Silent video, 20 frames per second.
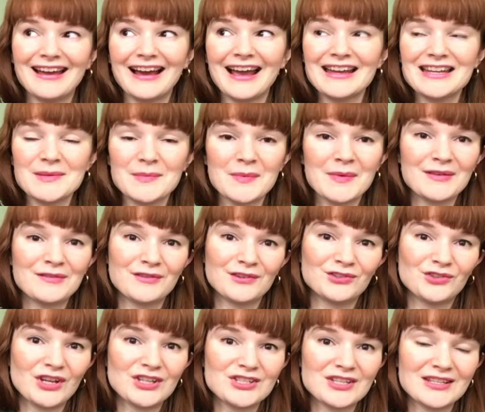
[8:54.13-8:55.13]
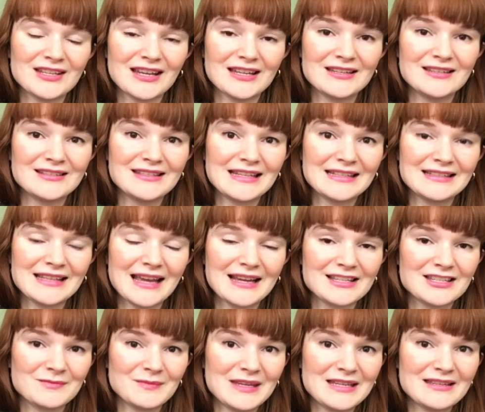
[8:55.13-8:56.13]
I end up a bit frustrated, and
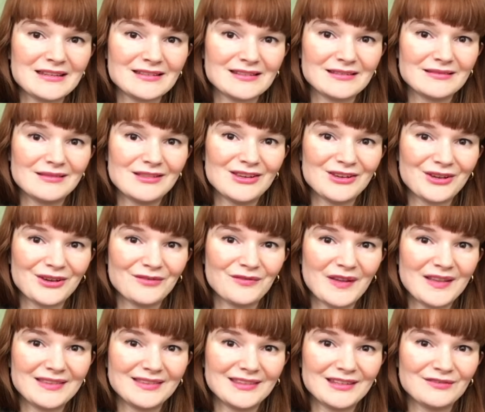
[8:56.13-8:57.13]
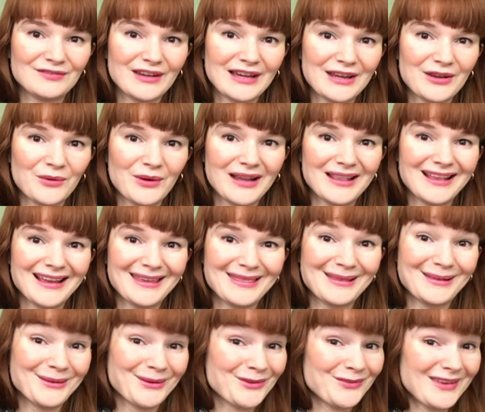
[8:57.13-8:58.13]
zigzag to me doesn't look offensive. I quite like
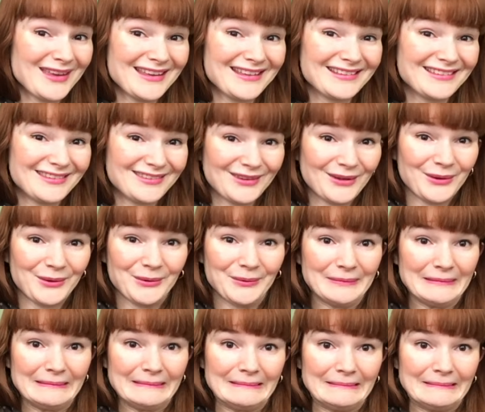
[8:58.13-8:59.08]
the look of it, so